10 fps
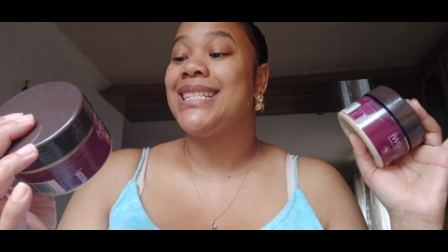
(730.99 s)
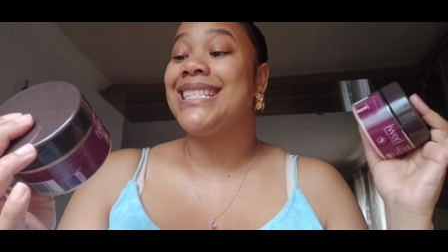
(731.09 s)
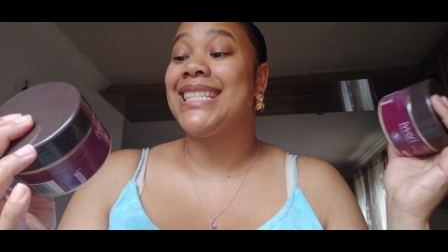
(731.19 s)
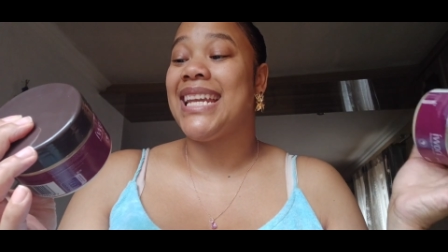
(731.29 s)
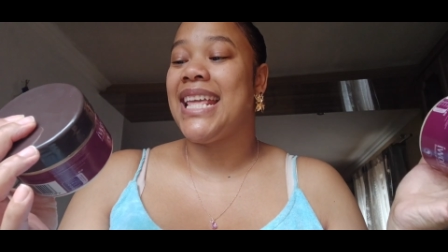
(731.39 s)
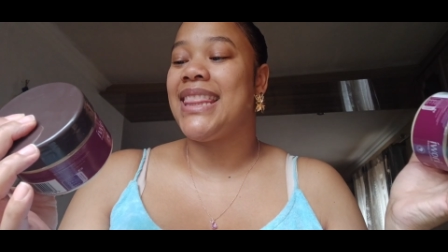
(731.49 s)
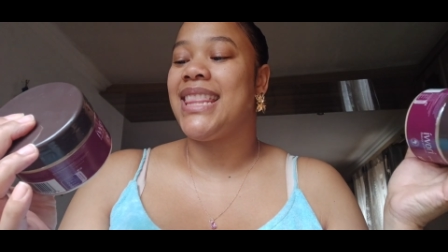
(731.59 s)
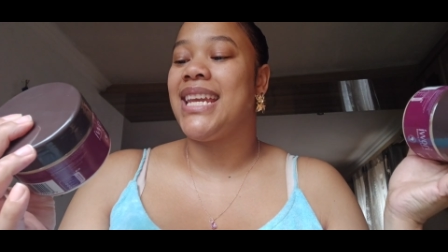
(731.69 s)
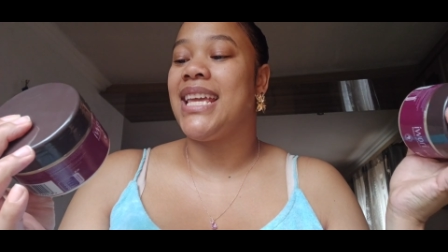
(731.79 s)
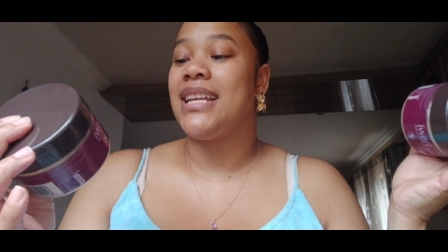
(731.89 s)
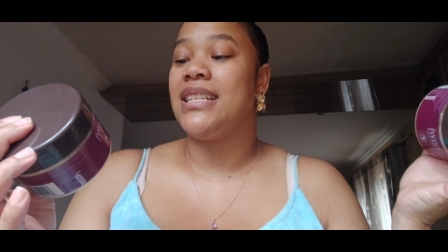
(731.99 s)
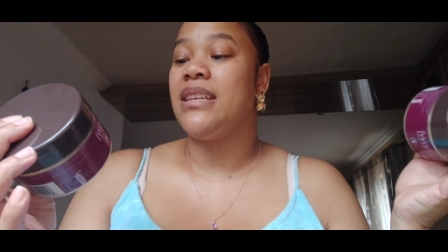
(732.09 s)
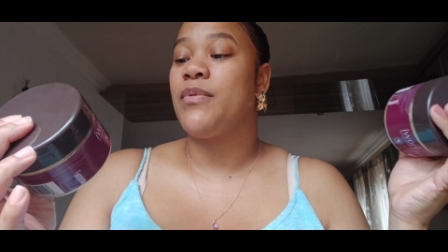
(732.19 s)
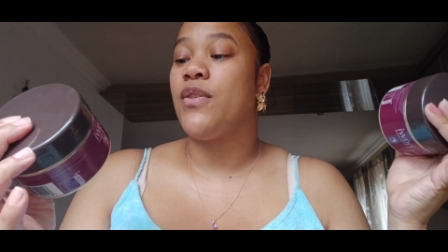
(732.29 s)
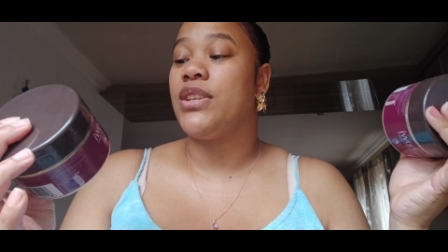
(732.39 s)
Strengthening
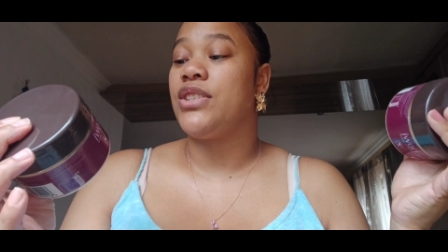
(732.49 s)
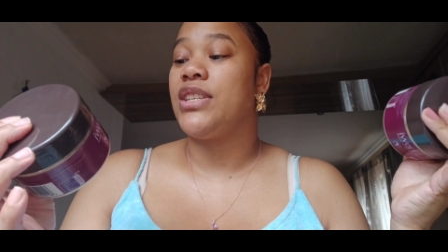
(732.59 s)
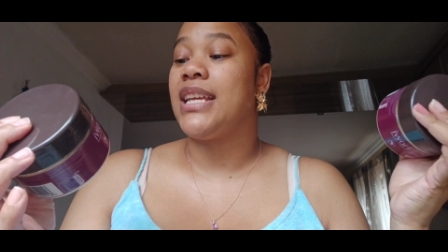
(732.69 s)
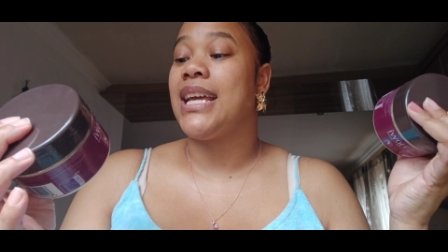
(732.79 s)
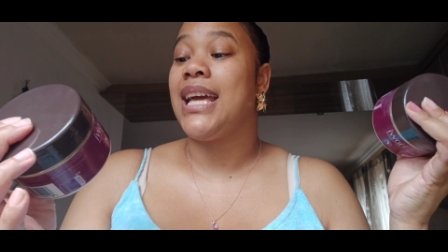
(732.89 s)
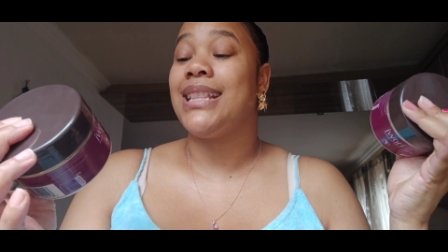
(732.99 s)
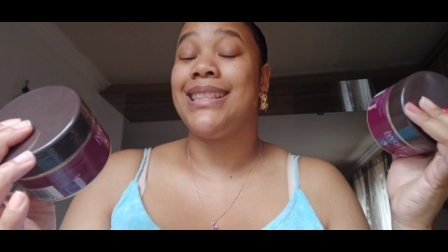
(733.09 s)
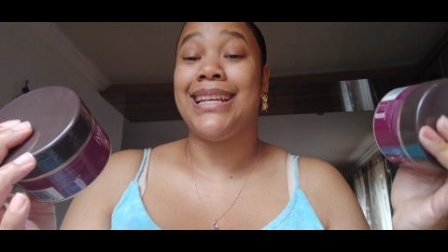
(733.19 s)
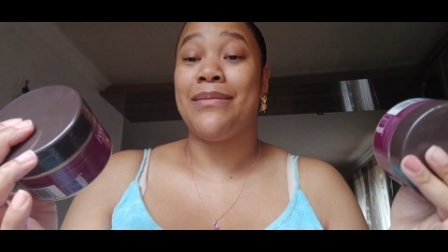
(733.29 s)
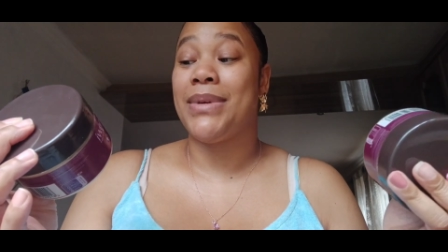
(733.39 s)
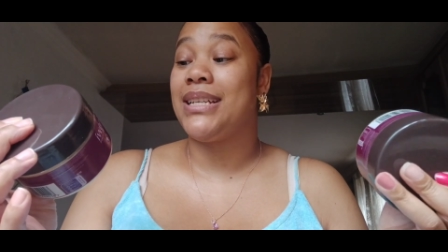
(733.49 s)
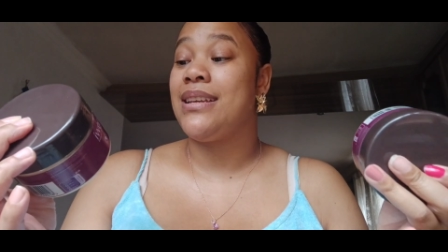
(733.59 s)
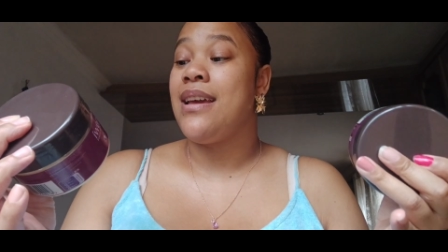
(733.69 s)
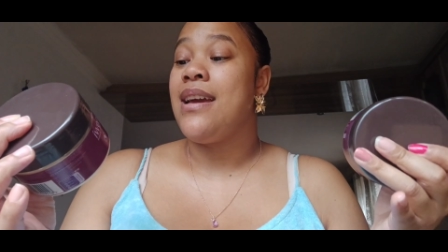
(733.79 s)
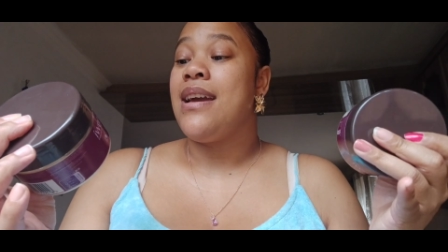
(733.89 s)
Deep Conditioning Treatment,
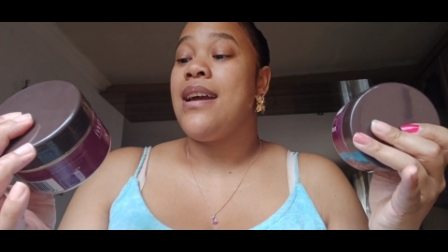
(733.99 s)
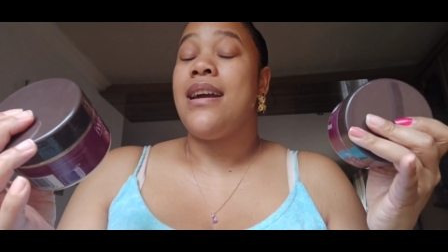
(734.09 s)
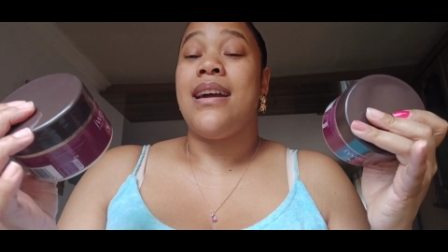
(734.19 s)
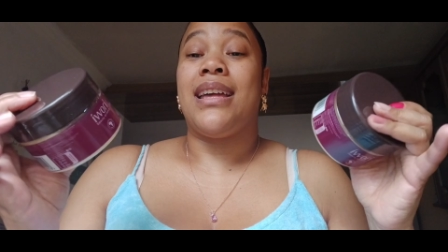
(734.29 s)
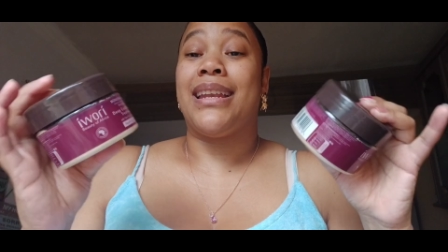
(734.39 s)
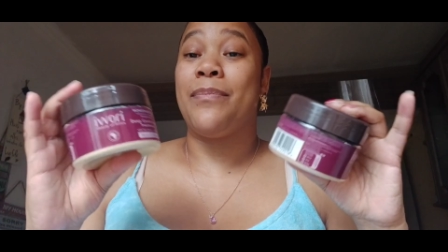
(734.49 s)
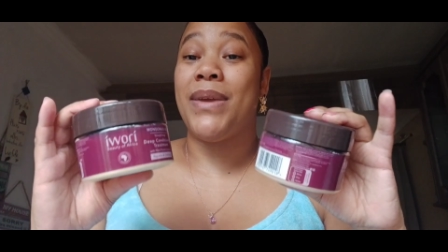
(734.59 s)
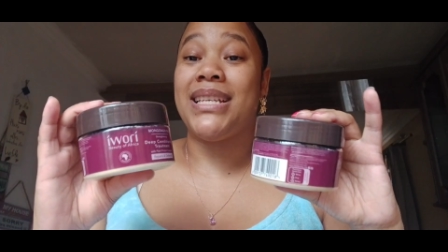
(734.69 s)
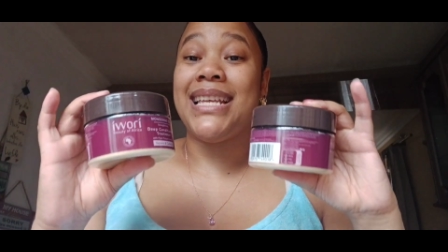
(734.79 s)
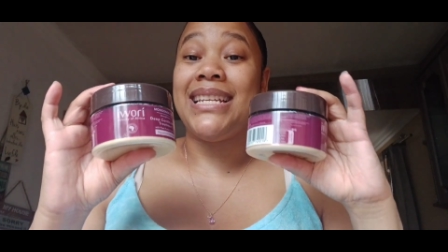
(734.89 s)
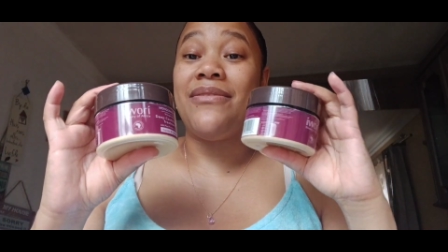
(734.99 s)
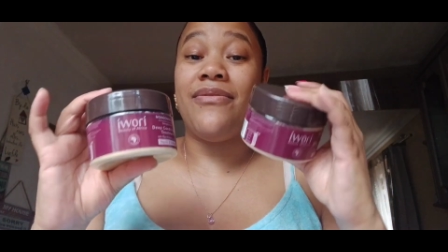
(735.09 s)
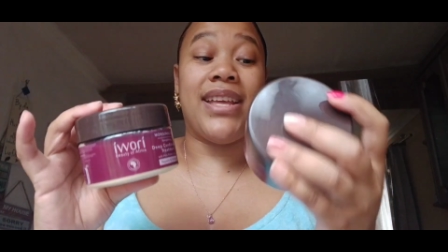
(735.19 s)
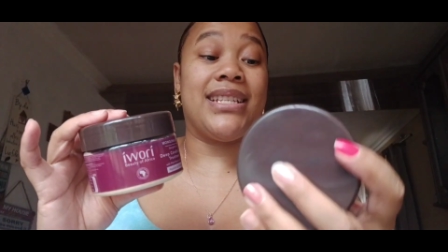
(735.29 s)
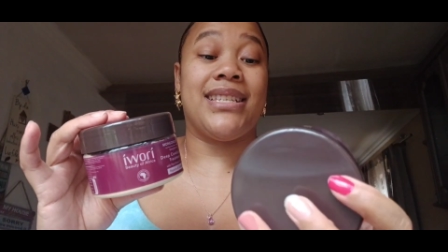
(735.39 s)
Repairs and
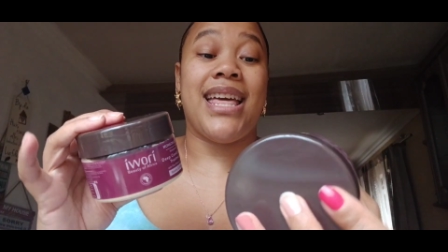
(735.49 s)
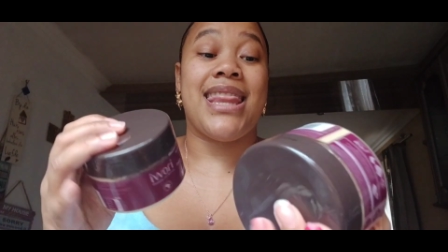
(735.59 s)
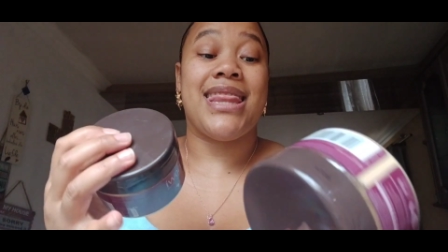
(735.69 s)
Defense.